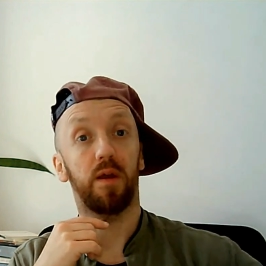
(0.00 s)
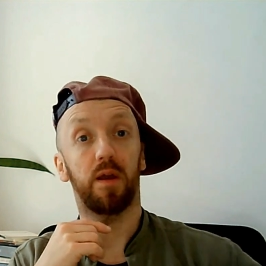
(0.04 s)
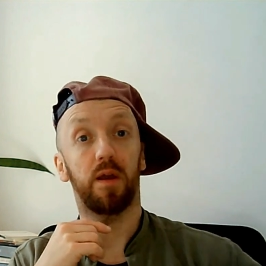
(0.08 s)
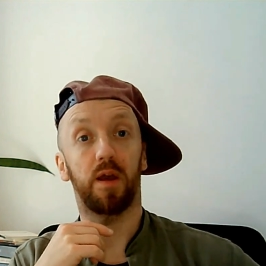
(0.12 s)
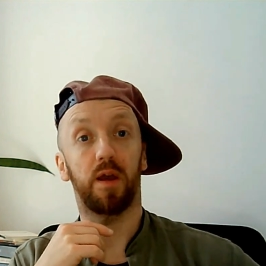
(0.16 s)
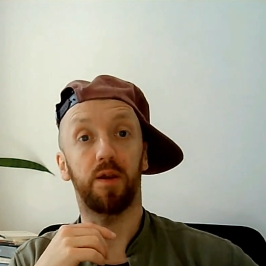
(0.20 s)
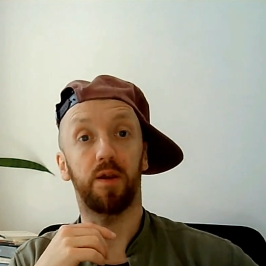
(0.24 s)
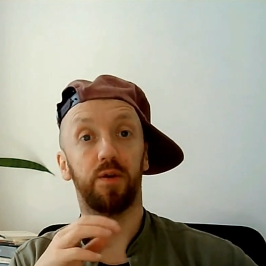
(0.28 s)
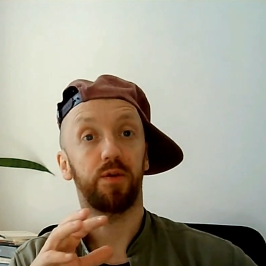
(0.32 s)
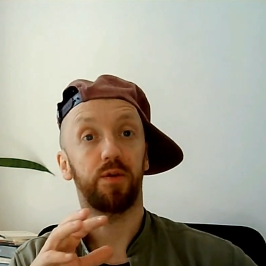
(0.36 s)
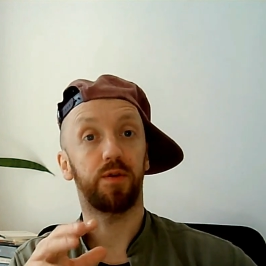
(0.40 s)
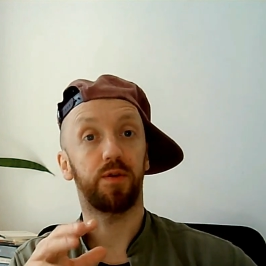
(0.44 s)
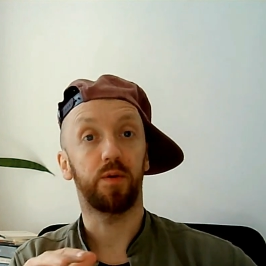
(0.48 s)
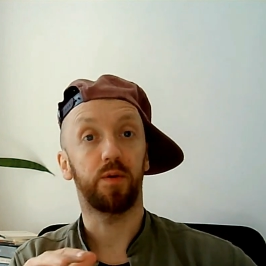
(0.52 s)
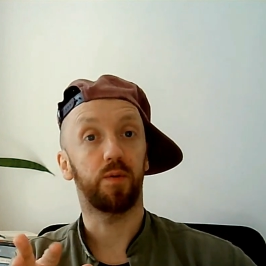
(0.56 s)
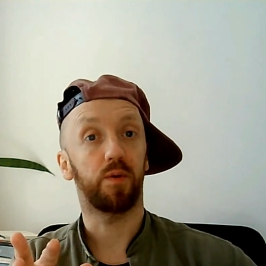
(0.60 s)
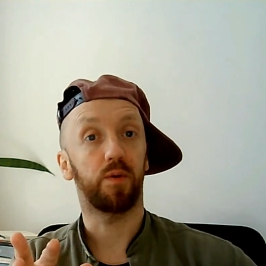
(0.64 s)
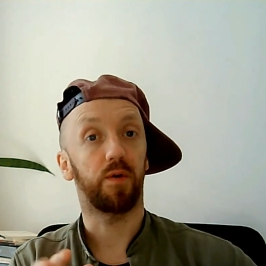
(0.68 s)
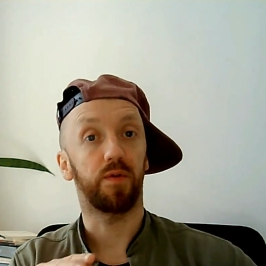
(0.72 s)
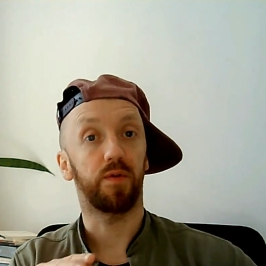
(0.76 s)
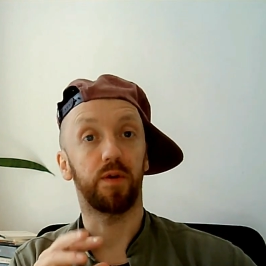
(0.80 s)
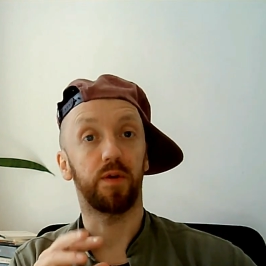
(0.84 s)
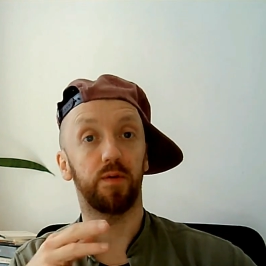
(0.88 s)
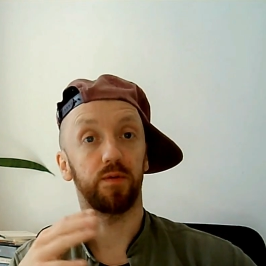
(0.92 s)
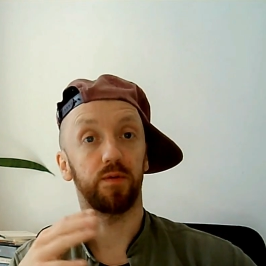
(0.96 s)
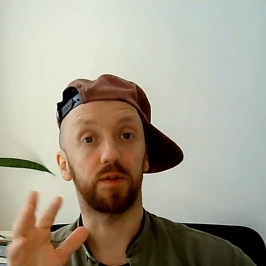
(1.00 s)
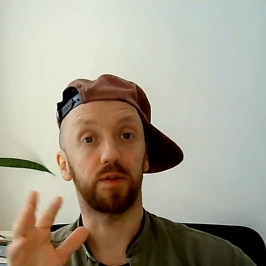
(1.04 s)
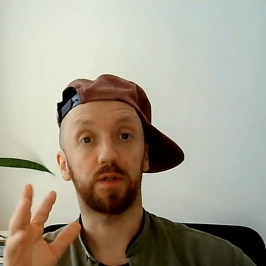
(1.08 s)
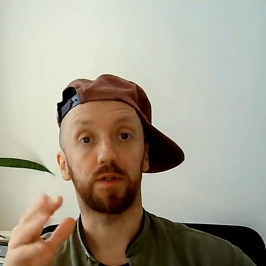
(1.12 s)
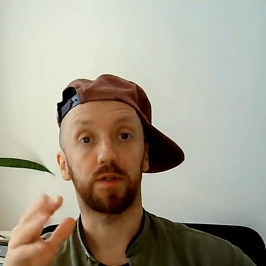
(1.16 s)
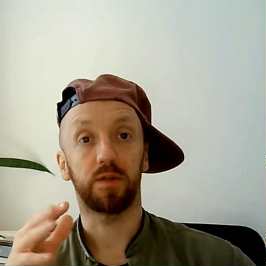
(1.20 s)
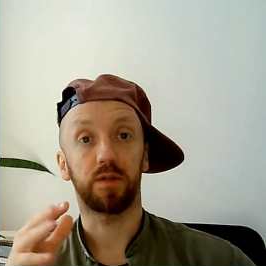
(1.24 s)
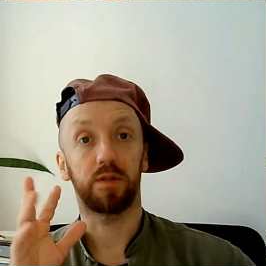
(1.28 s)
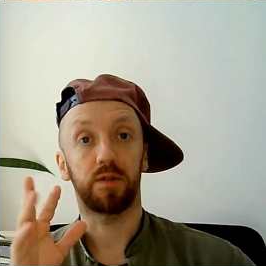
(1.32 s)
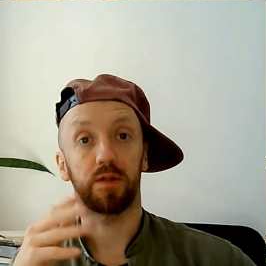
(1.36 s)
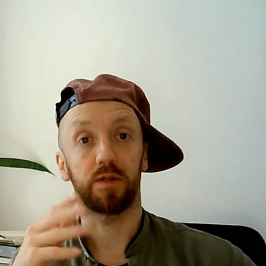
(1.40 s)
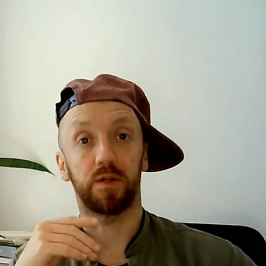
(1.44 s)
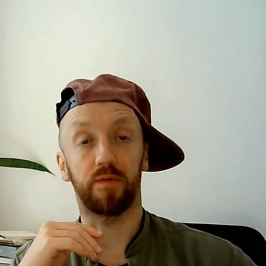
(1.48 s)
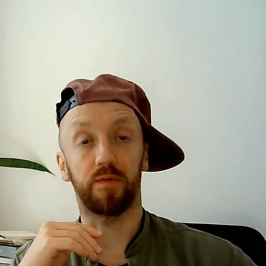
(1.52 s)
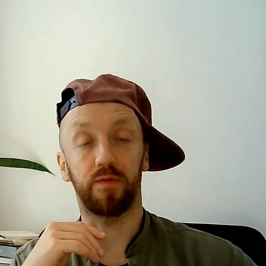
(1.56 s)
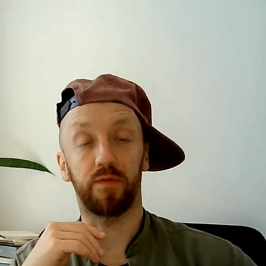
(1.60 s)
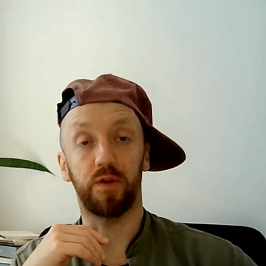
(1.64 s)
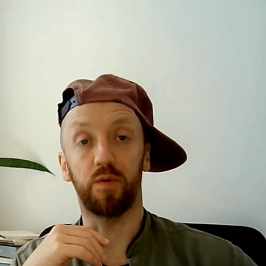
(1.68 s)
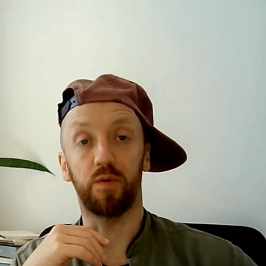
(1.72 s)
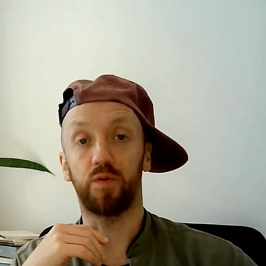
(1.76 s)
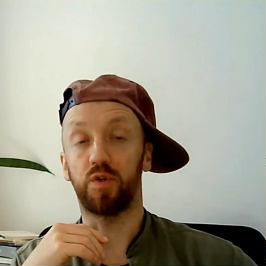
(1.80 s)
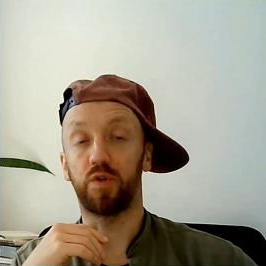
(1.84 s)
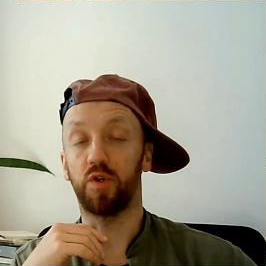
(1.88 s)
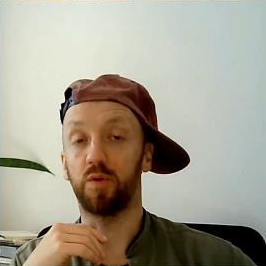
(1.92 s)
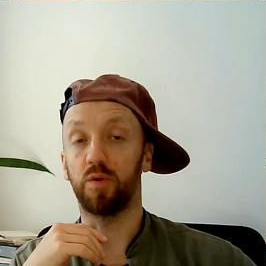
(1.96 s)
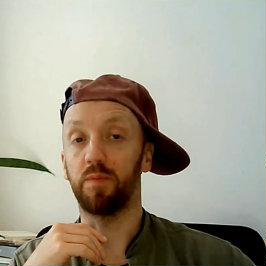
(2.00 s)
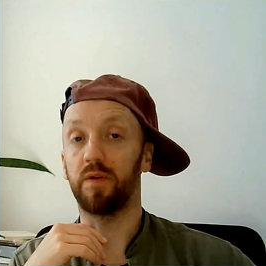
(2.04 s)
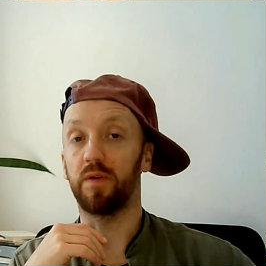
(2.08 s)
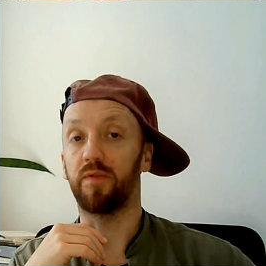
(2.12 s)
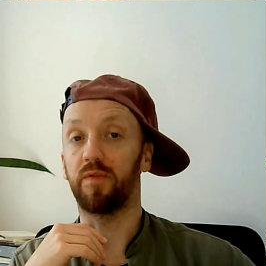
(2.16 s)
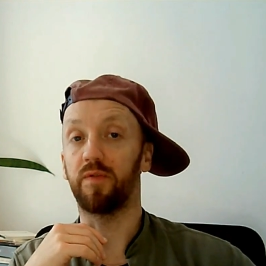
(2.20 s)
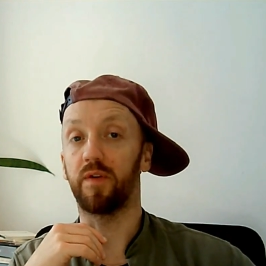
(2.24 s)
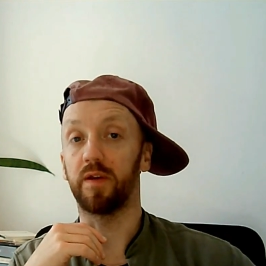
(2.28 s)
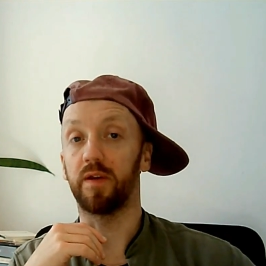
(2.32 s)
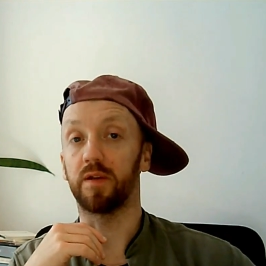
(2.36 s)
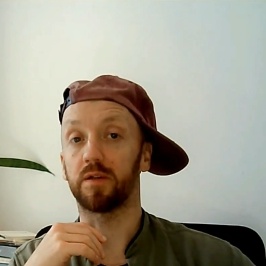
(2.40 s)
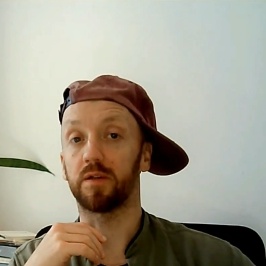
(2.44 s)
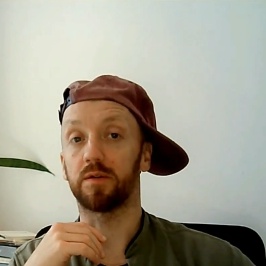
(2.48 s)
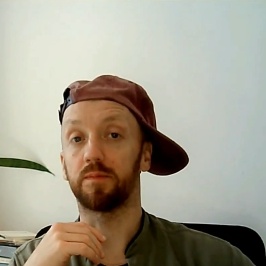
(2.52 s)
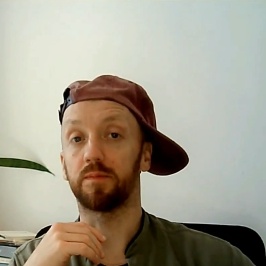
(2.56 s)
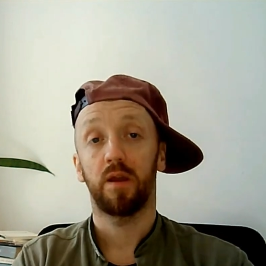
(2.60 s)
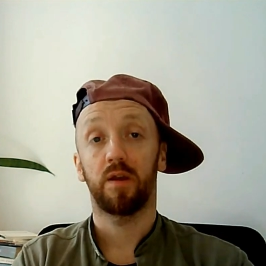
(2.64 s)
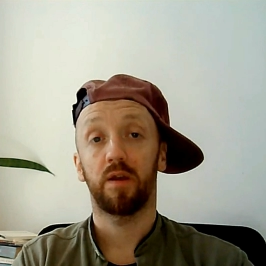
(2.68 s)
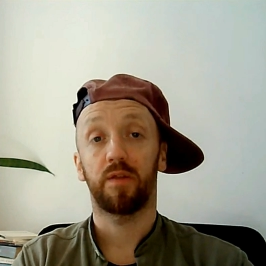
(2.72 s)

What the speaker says: and do all those sort of YouTubey things.